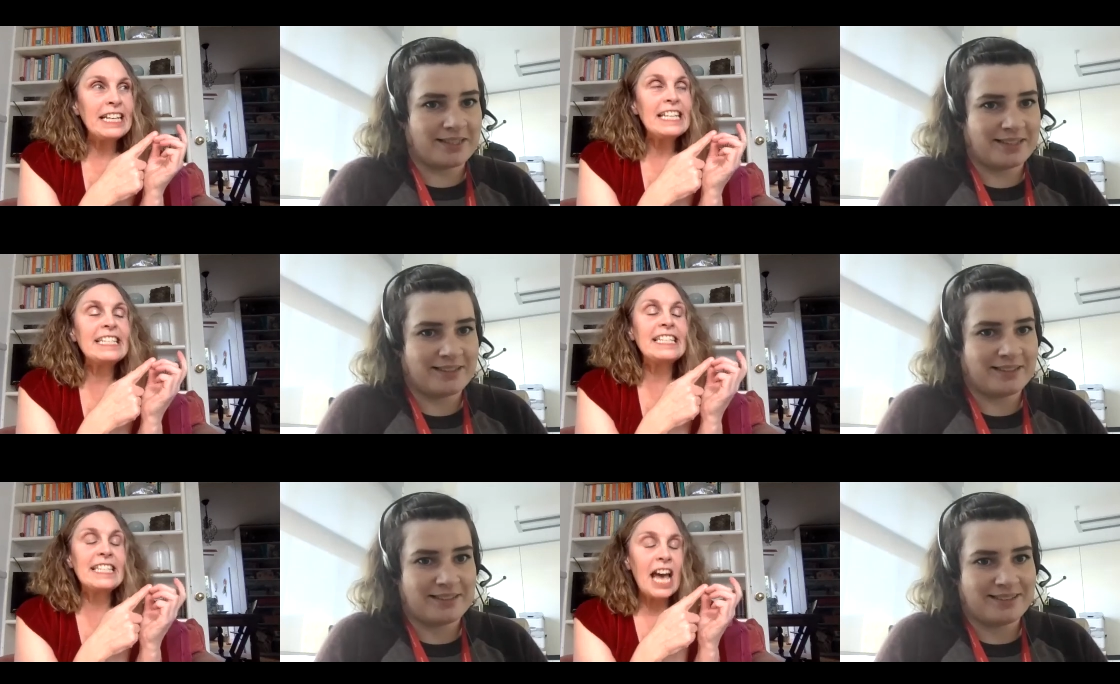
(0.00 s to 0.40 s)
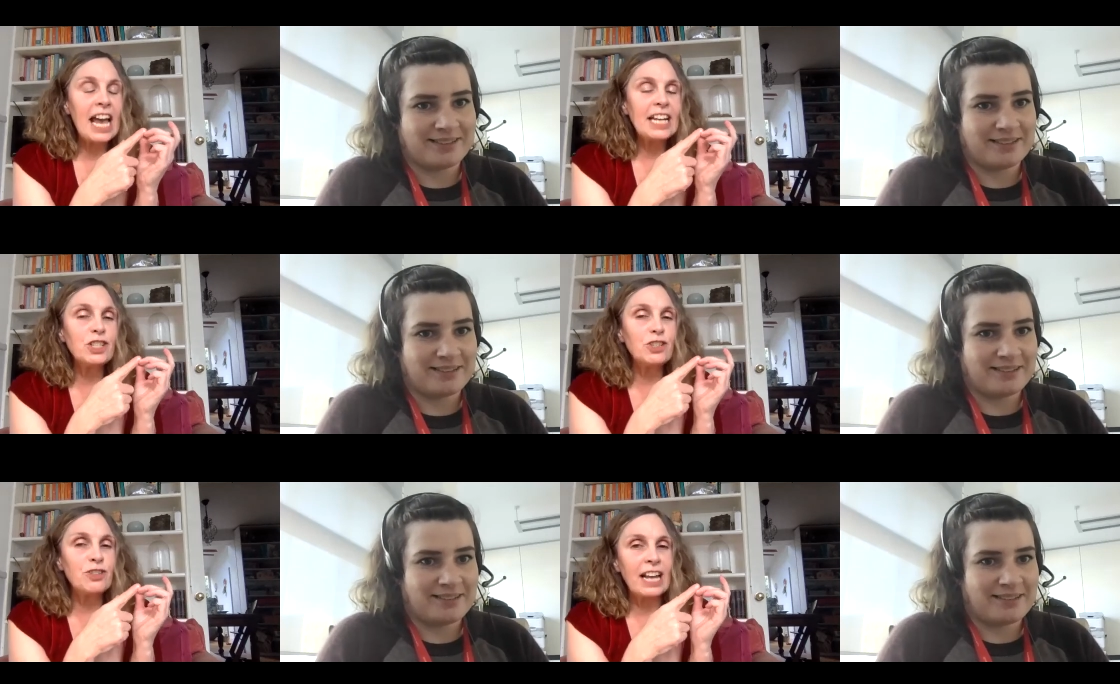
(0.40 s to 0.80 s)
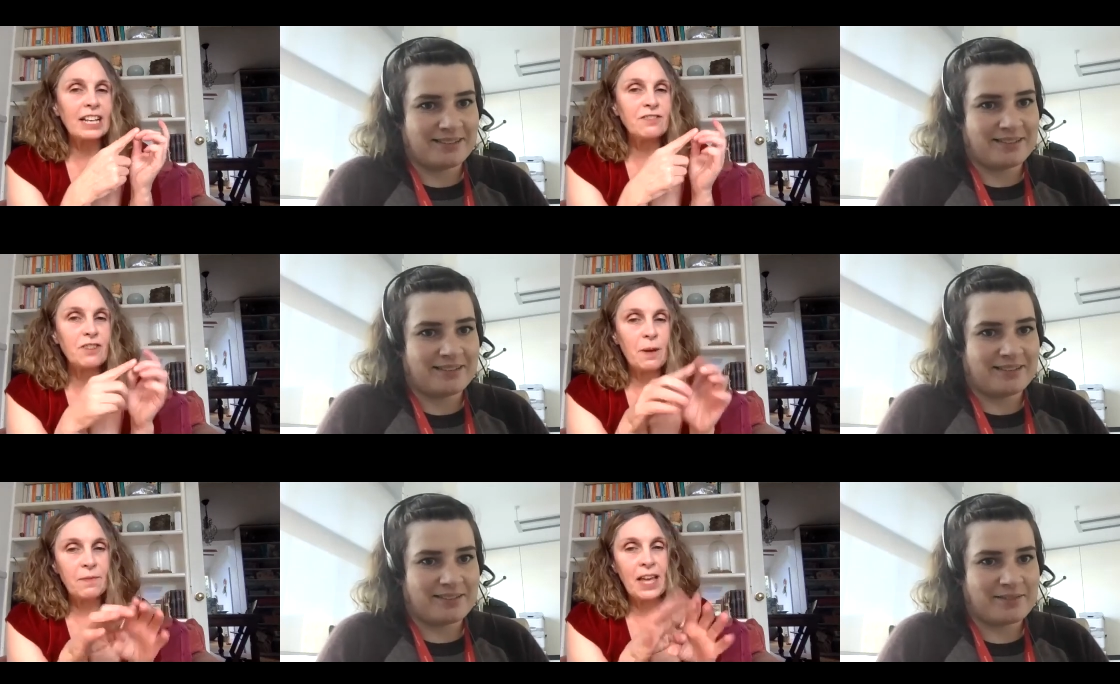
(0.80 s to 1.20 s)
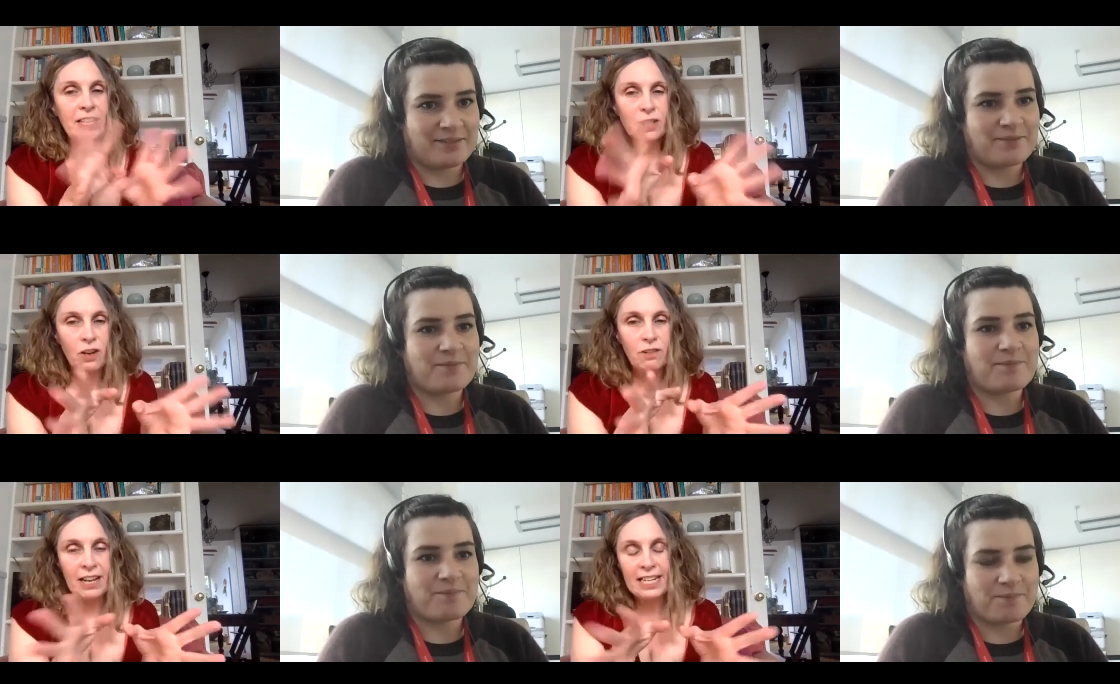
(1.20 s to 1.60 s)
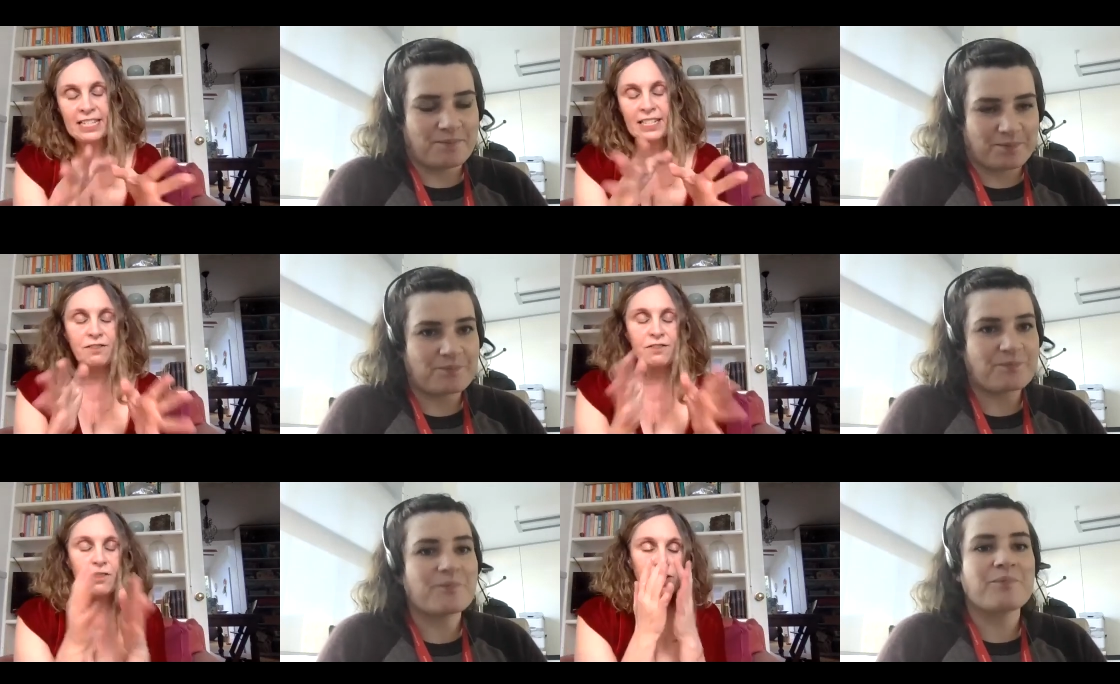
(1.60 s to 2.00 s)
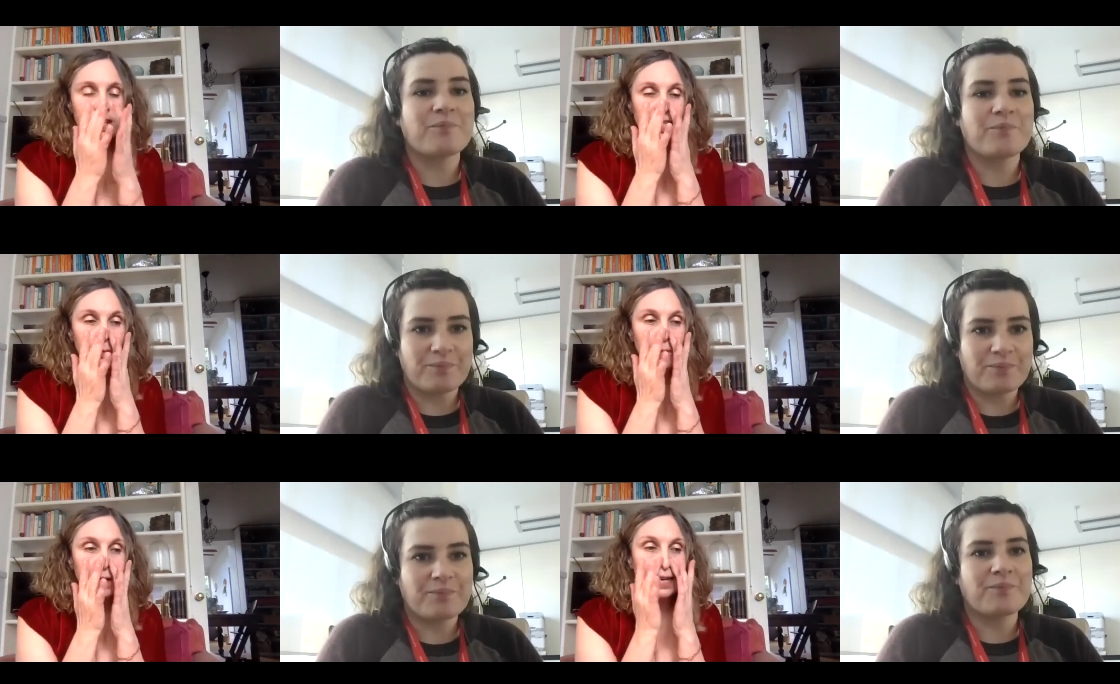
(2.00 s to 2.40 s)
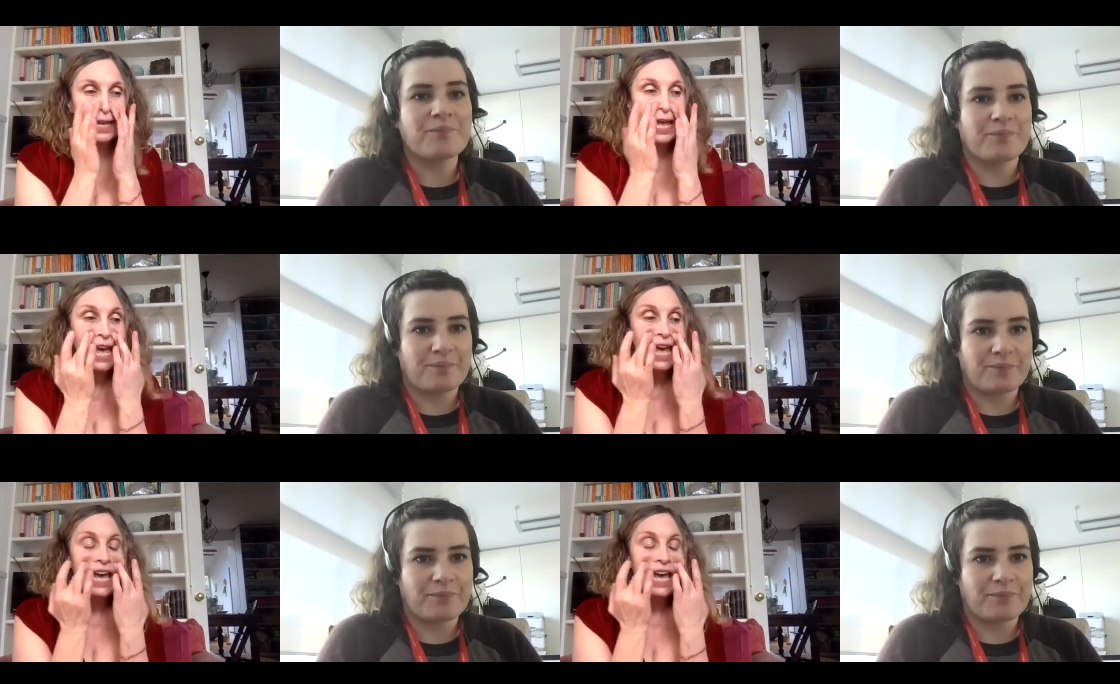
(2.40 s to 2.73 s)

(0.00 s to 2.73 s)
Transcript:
Speaker 1: get sidetracked from that whole 1841